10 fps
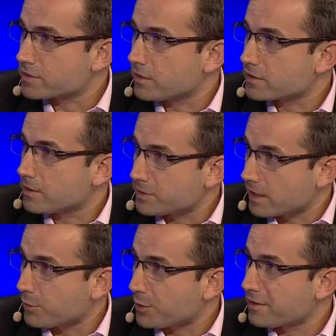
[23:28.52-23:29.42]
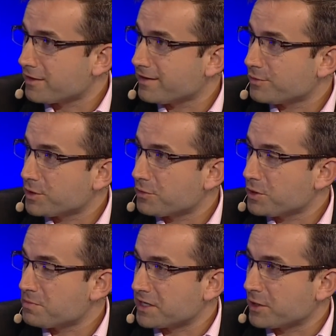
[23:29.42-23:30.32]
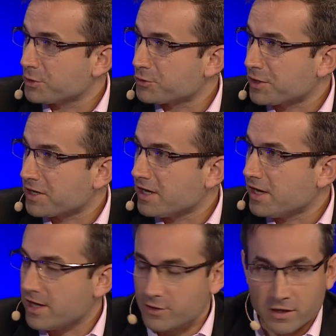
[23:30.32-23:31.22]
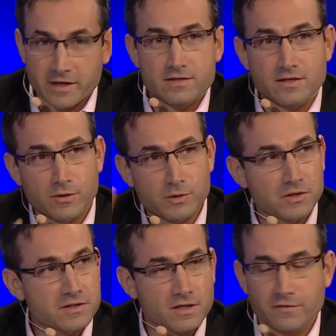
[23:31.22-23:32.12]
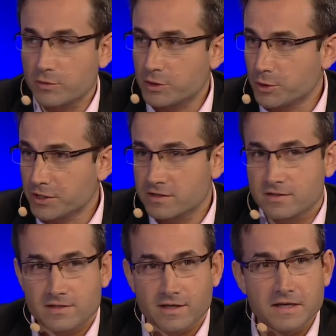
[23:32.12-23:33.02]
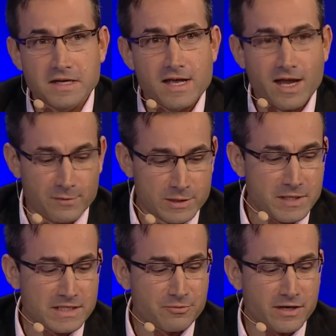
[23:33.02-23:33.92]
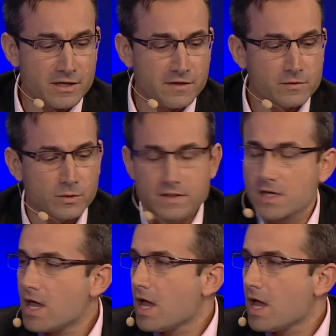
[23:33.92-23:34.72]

a startup dealing with money laundering and the like. So, Jonathan, if you're in the audience, come and speak to Brett afterwards.